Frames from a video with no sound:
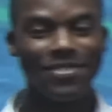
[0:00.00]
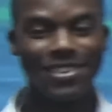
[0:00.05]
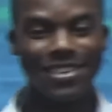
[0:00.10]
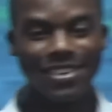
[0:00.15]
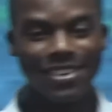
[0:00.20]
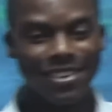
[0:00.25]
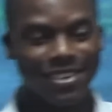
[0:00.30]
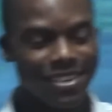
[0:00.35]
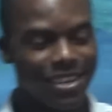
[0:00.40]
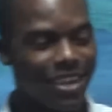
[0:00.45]
So
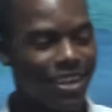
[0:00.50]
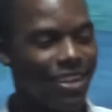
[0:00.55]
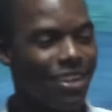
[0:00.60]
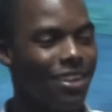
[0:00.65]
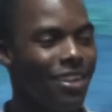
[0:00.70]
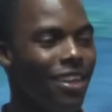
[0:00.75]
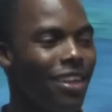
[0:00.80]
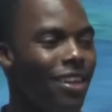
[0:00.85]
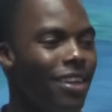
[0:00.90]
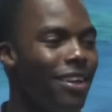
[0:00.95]
he said,
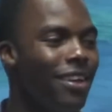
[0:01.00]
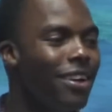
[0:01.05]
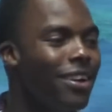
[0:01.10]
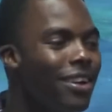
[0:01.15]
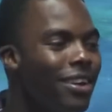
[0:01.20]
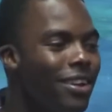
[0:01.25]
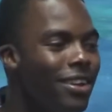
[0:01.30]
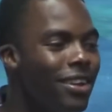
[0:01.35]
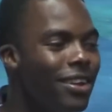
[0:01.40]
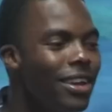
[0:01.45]

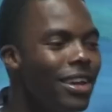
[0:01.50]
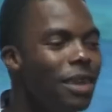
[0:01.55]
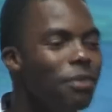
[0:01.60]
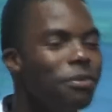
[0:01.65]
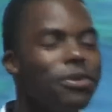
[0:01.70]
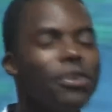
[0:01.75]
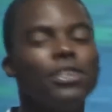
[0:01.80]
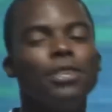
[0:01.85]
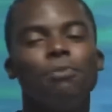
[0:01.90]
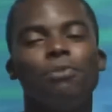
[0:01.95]
I'm
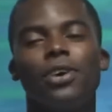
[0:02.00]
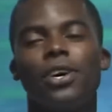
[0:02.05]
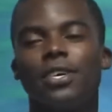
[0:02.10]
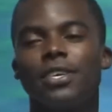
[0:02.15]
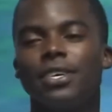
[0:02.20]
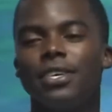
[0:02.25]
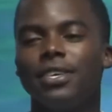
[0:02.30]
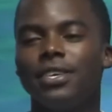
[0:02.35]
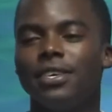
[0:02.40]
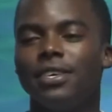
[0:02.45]
Dirty
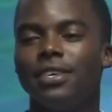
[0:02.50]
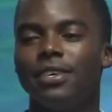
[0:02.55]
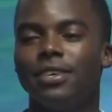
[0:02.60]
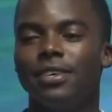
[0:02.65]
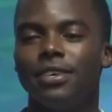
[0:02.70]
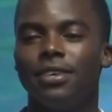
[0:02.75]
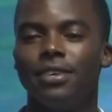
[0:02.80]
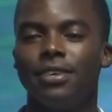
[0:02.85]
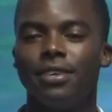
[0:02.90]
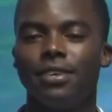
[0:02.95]
Pockets.
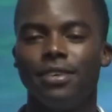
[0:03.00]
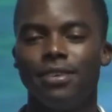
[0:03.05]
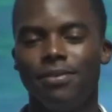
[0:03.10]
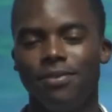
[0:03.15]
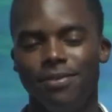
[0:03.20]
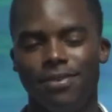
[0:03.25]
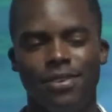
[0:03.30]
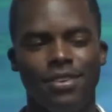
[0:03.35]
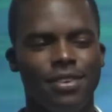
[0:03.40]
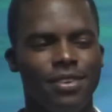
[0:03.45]
I said,
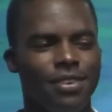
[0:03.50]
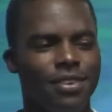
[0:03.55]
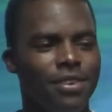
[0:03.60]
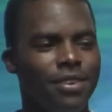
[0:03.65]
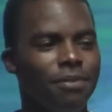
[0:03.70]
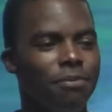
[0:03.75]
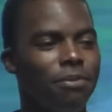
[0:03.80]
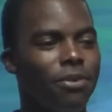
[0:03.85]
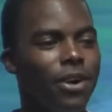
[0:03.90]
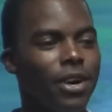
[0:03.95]

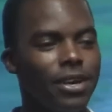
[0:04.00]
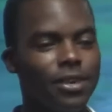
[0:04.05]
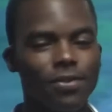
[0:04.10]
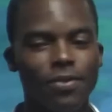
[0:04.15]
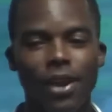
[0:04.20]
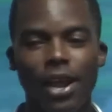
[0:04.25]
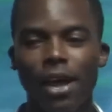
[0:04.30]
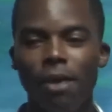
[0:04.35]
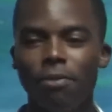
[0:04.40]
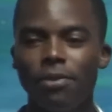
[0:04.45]
Pockets,
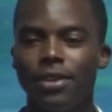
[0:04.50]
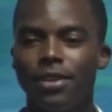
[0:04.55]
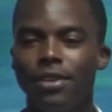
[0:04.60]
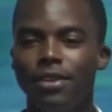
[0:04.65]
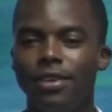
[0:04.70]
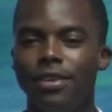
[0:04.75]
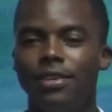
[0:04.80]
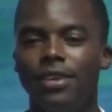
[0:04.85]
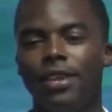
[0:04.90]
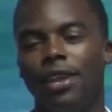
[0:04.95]
what happened?
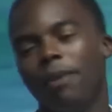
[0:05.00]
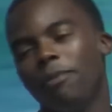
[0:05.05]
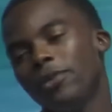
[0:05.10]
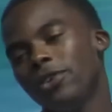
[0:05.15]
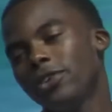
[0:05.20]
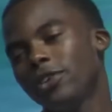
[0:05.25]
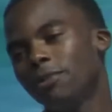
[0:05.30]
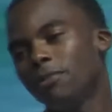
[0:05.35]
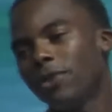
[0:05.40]
He said, I'm Dirty